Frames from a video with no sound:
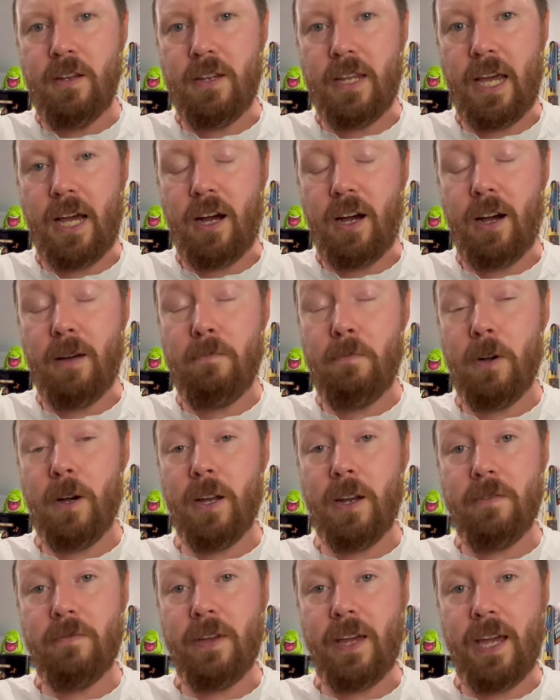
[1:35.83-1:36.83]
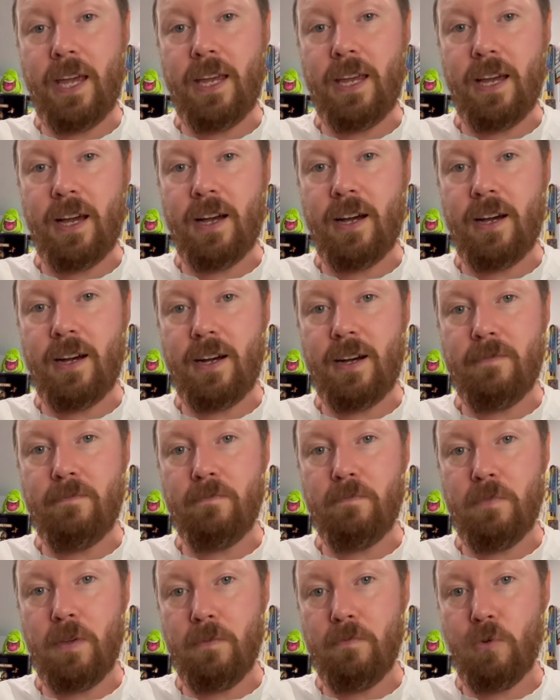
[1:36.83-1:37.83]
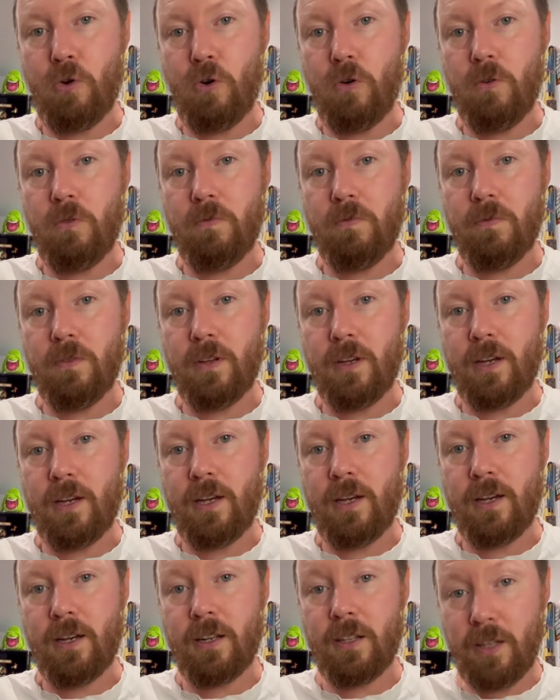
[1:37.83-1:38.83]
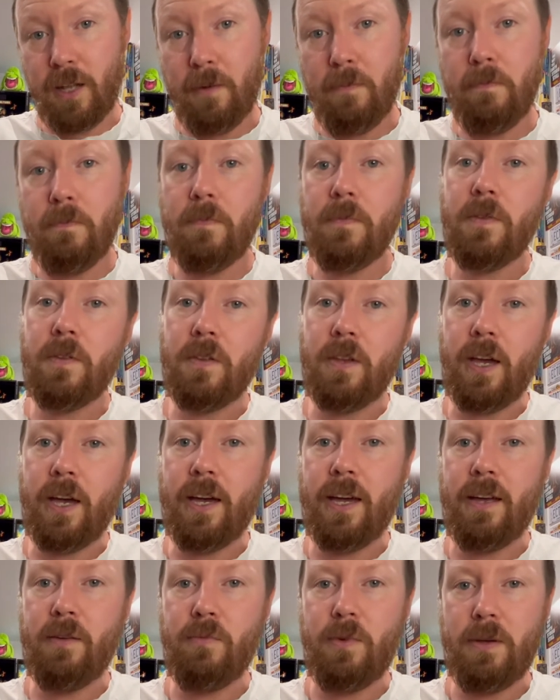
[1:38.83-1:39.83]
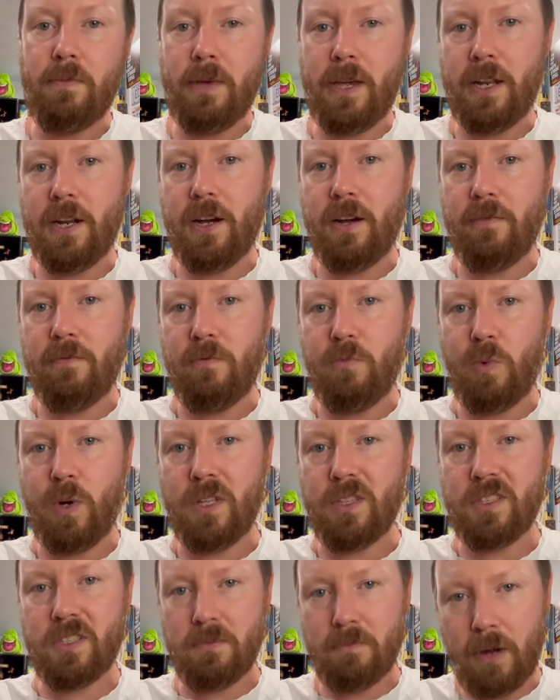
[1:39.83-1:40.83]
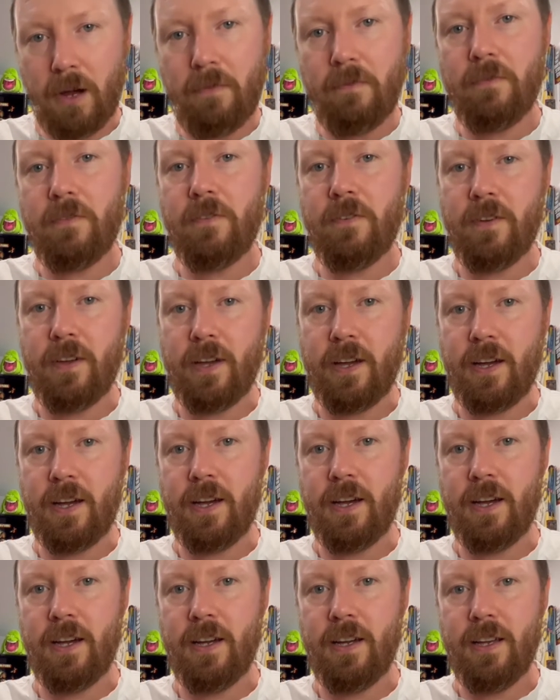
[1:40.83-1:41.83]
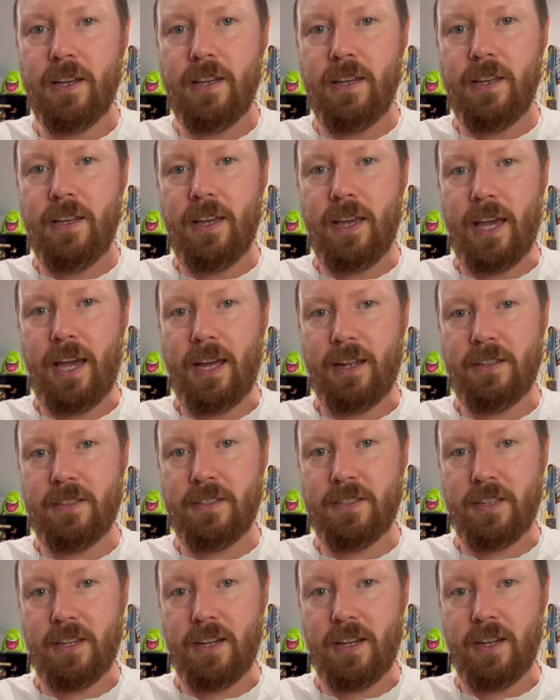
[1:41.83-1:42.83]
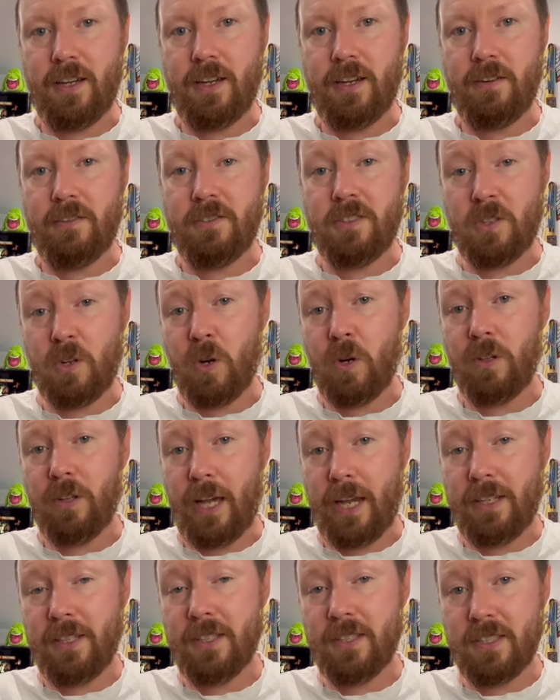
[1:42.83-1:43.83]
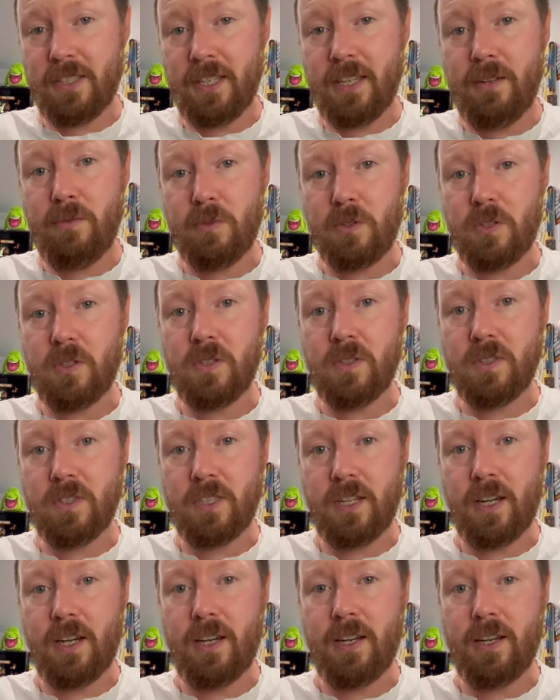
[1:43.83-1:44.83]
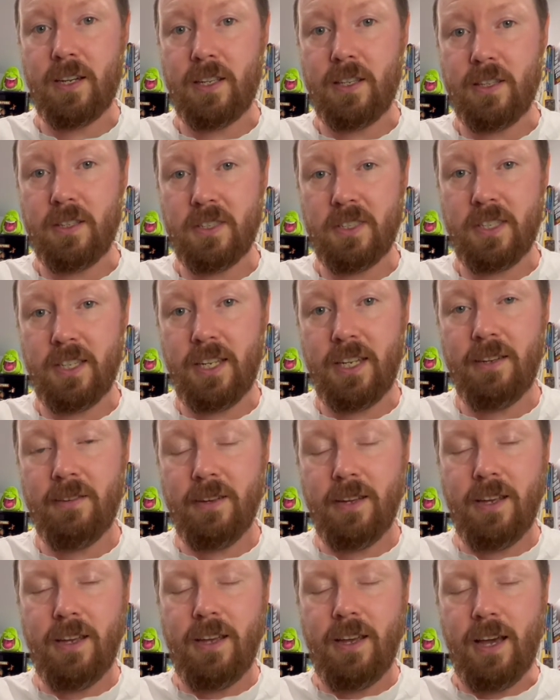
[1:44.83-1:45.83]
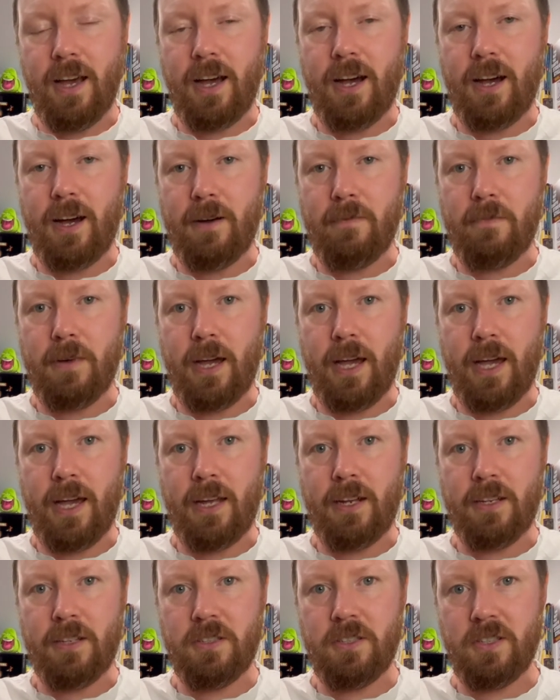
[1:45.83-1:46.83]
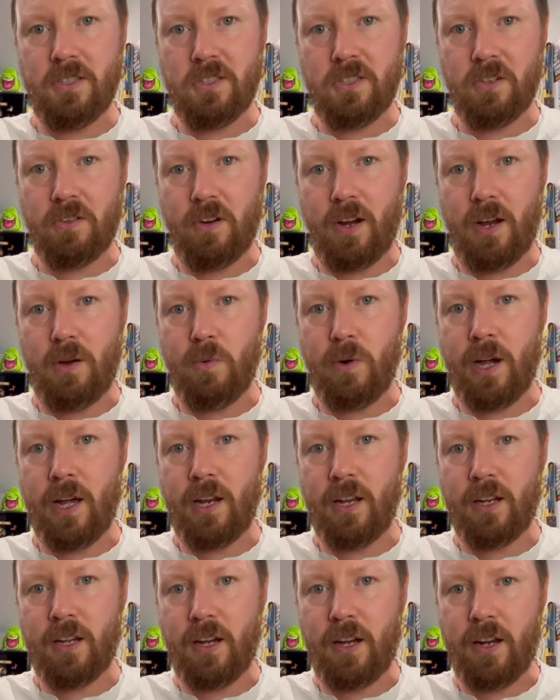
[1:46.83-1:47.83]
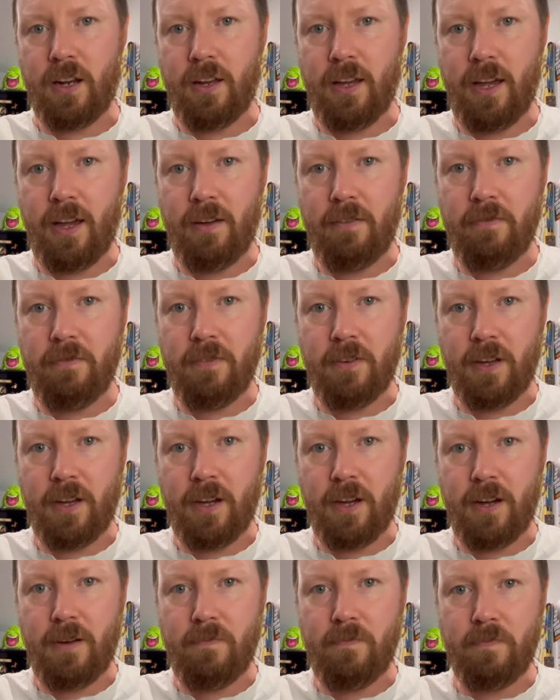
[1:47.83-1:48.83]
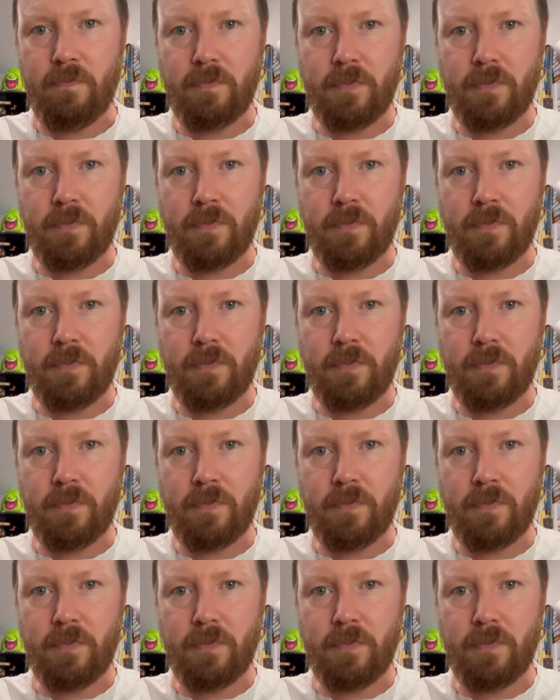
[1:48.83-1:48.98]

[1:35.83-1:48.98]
Now, I'm part of a um, pinball uh, club, and we meet up once a month uh, at uh, Zero Latency, which is uh, in the city, um, and it's just a great way to kind of have um,